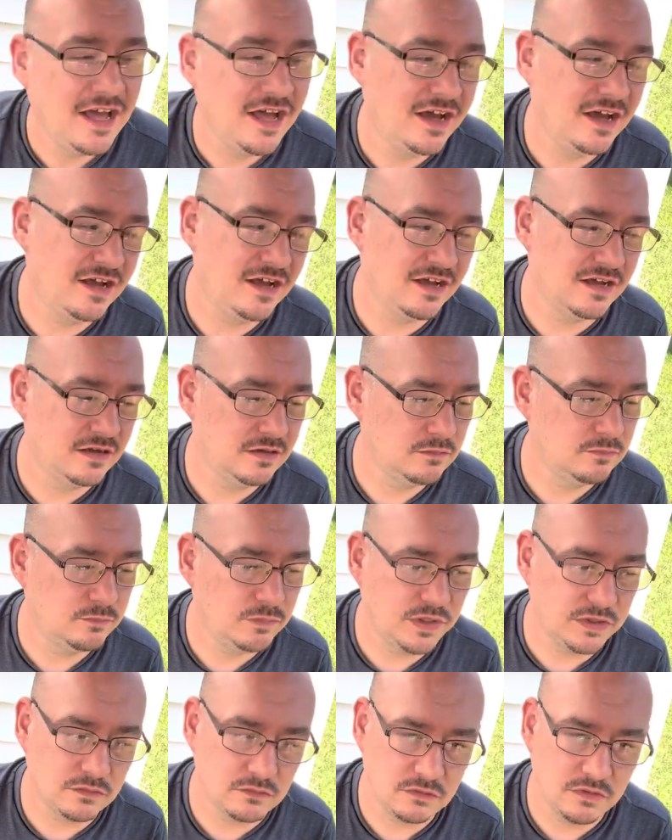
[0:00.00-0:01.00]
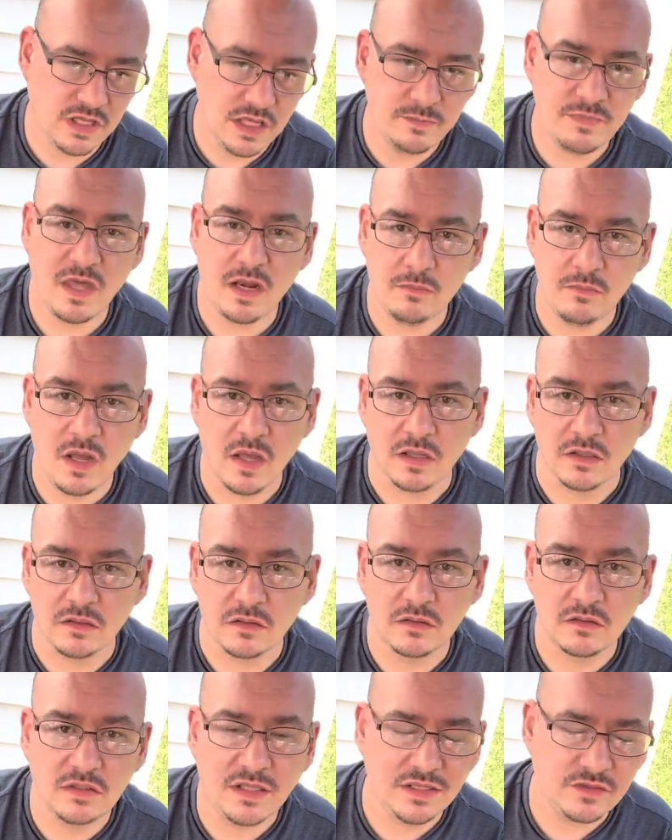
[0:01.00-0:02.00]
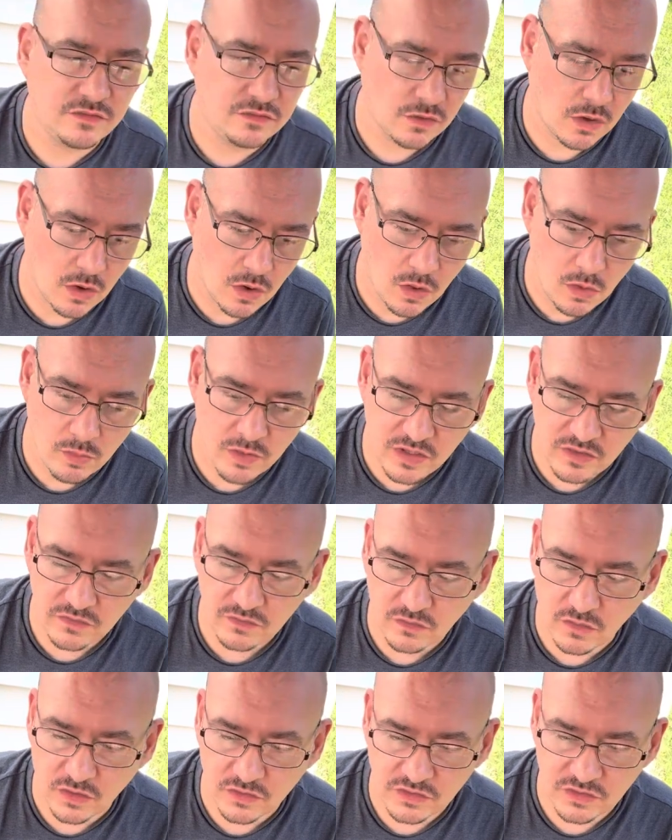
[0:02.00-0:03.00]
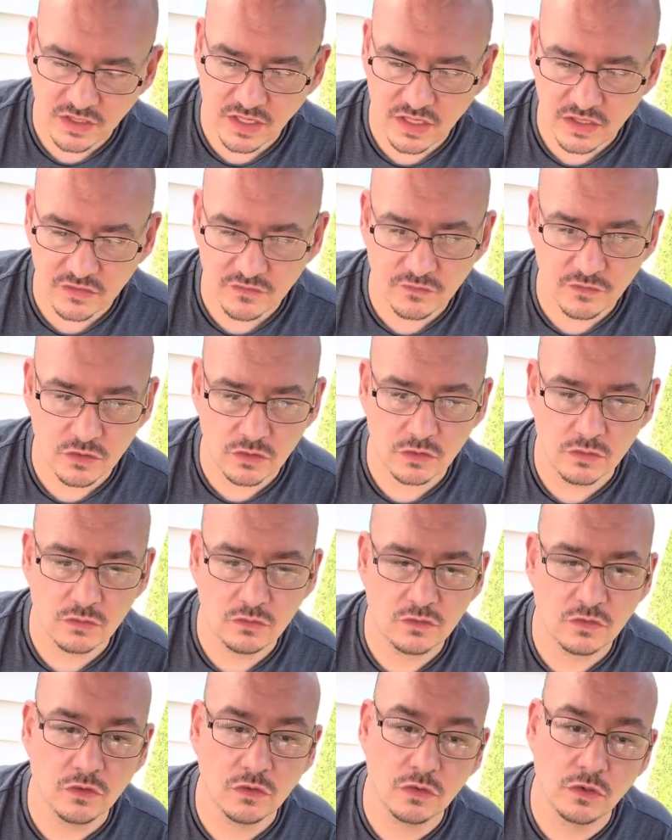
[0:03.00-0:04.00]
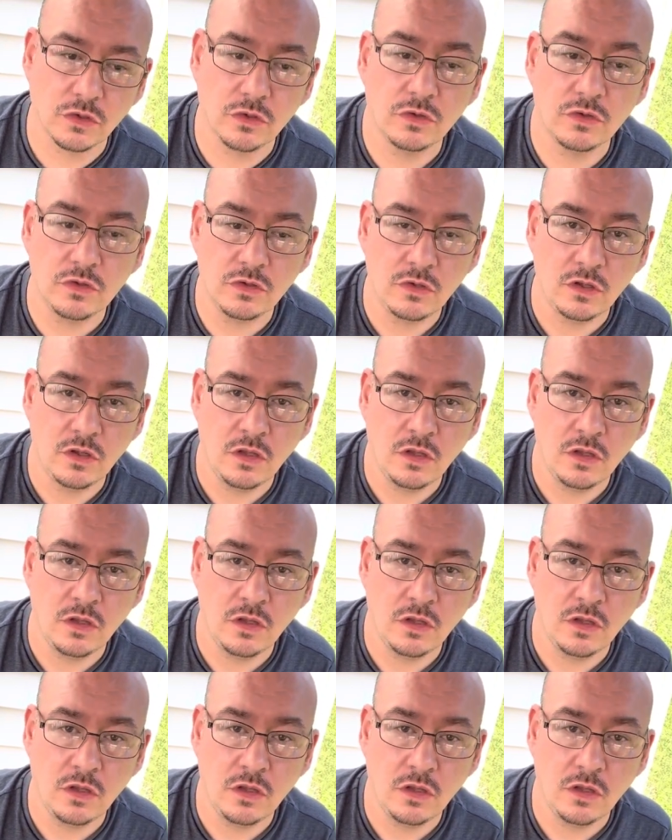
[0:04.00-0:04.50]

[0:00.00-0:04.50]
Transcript: But keep that in mind. That's always a chance for you to learn